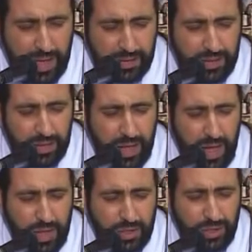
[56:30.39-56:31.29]
atra
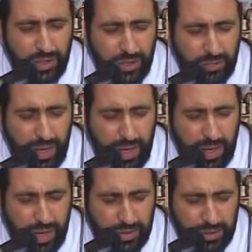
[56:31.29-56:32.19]

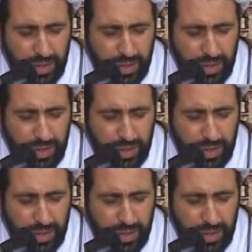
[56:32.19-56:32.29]
ajibash.